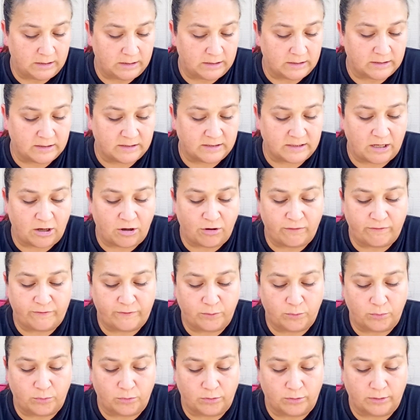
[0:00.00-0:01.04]
Iselle
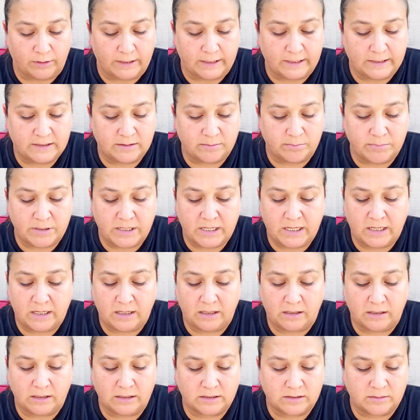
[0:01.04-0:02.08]
Ford, it's
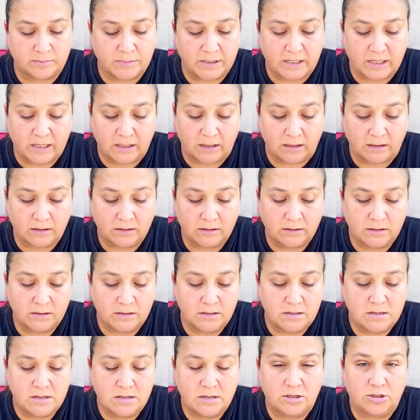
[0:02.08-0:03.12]
me.
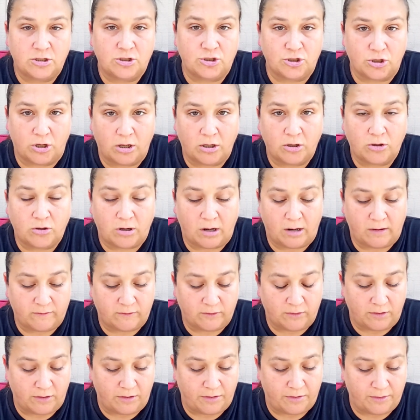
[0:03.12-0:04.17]
John
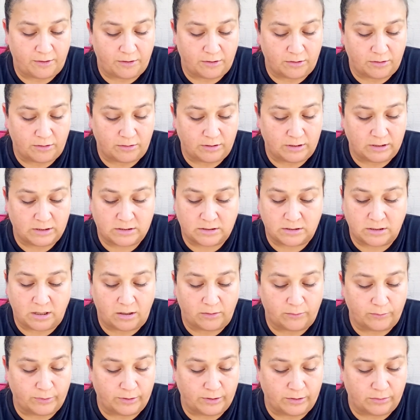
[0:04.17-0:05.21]
Crawford III, it's
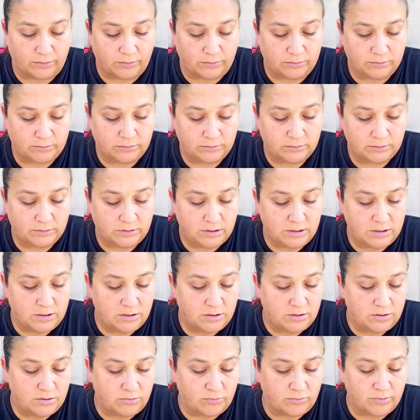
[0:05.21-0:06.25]
not real.
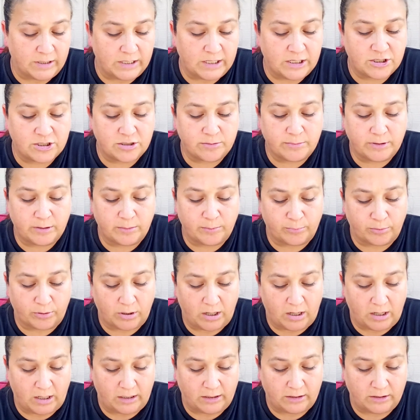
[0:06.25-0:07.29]
Renisha
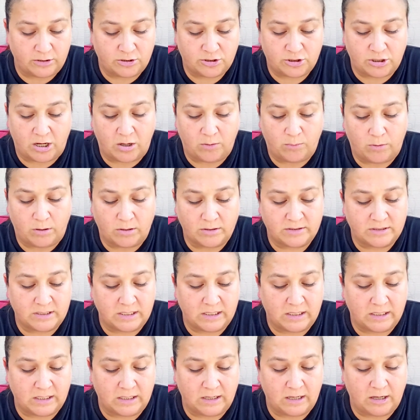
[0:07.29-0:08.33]
McBride, shot while
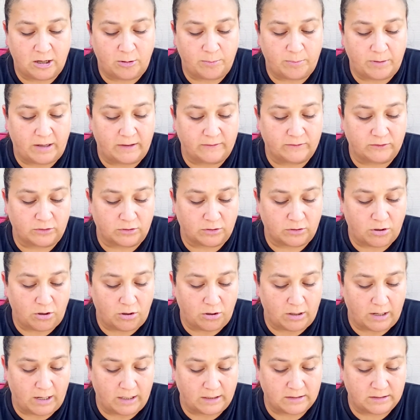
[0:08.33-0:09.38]
seeking help after a
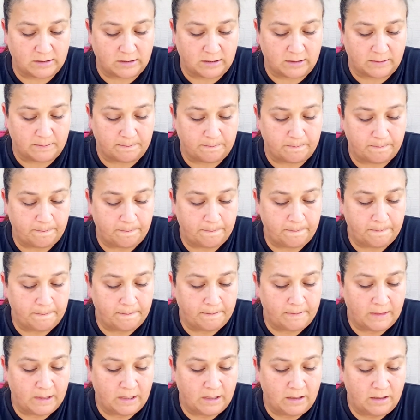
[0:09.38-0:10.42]
car accident.
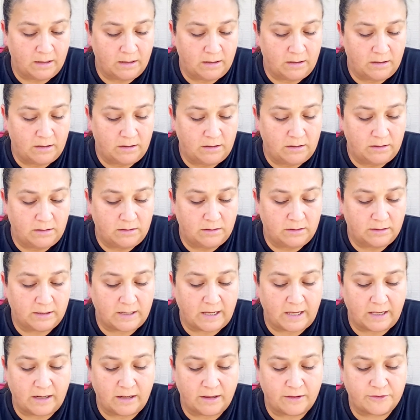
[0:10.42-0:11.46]

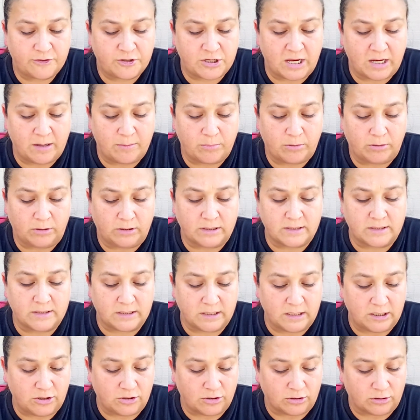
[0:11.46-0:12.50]
Kenneth Chamberlain
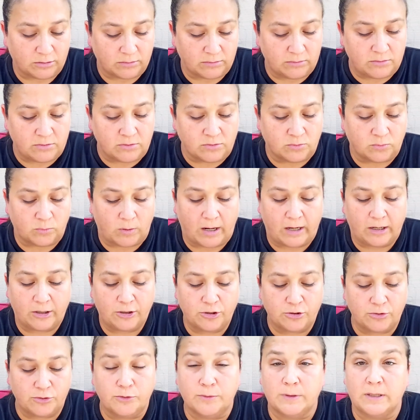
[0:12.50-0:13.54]
Sr., why are
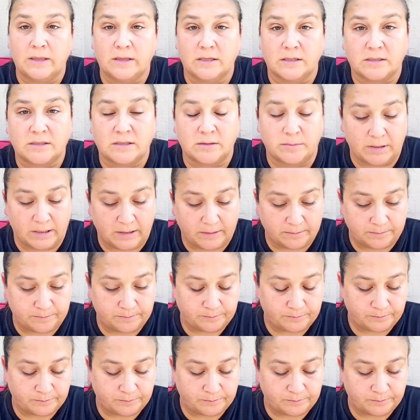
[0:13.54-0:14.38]
you doing this to me?